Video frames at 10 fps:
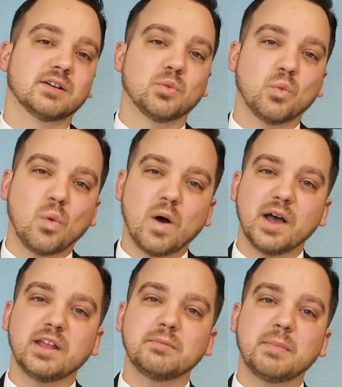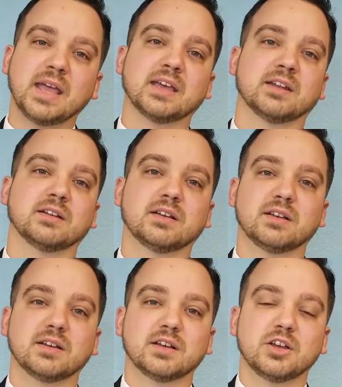one man
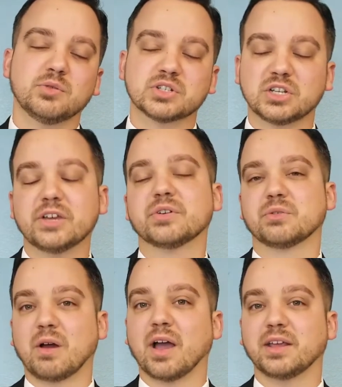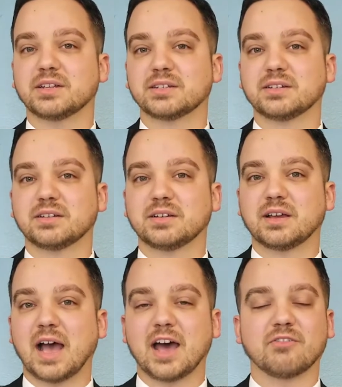who was living right
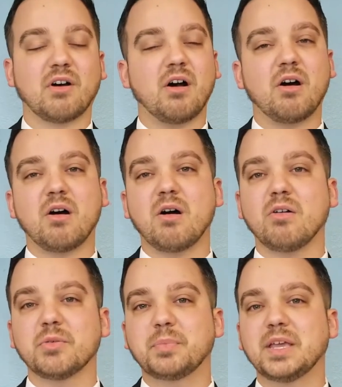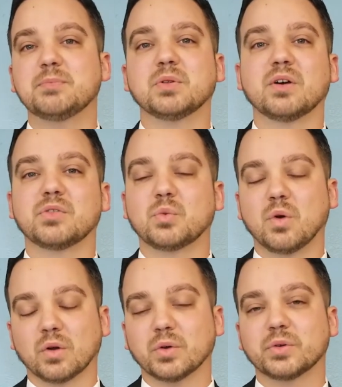out of all the people of the
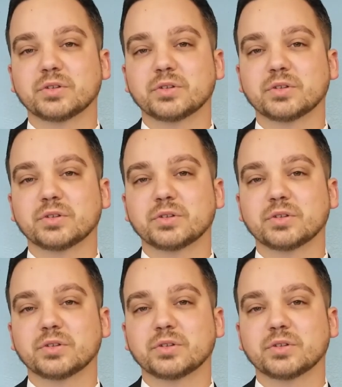world